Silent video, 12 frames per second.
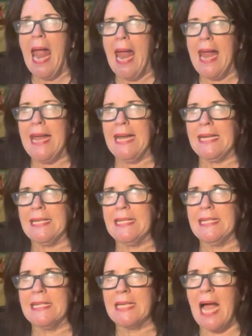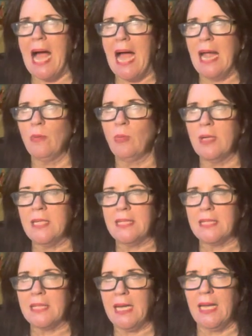and I
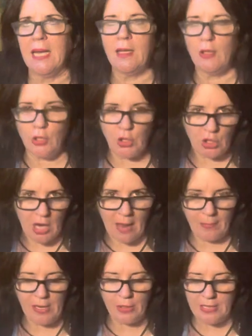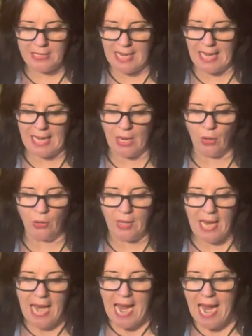was in a little shop here in town
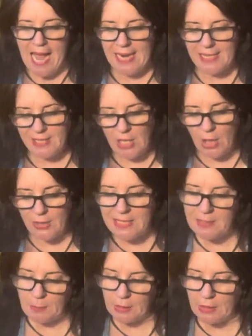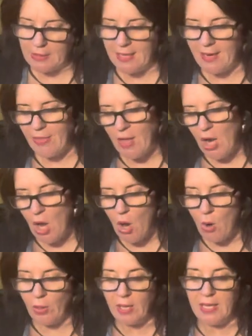and I saw this book and I thought,
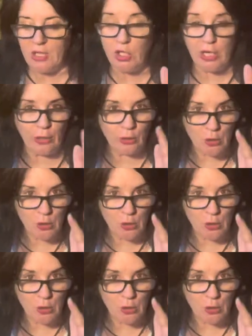oh, because Cheryl